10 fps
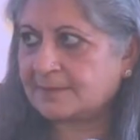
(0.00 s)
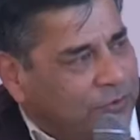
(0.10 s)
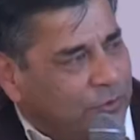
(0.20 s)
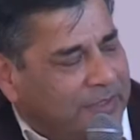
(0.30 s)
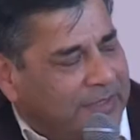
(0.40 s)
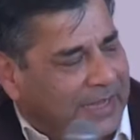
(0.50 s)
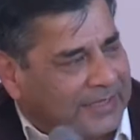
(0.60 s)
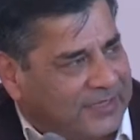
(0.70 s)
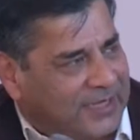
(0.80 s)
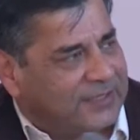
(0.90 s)
So in that
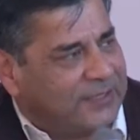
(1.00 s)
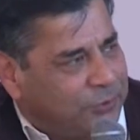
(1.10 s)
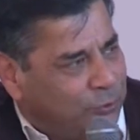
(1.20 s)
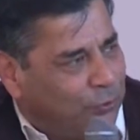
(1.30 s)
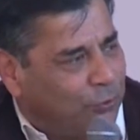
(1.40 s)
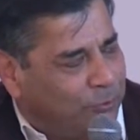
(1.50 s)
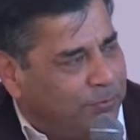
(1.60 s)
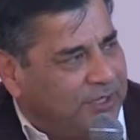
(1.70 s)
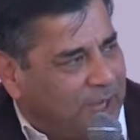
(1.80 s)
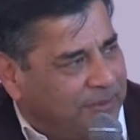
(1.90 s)
sense, the two could
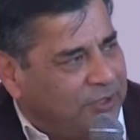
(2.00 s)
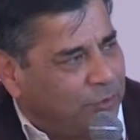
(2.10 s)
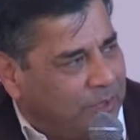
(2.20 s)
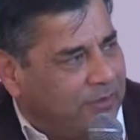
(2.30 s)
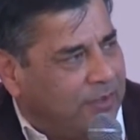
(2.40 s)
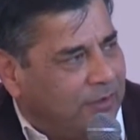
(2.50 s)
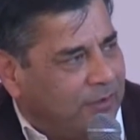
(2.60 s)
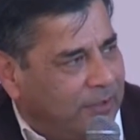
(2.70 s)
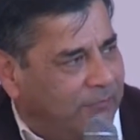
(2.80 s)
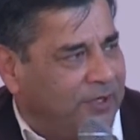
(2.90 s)
be coming together,
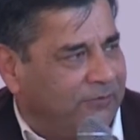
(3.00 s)
even if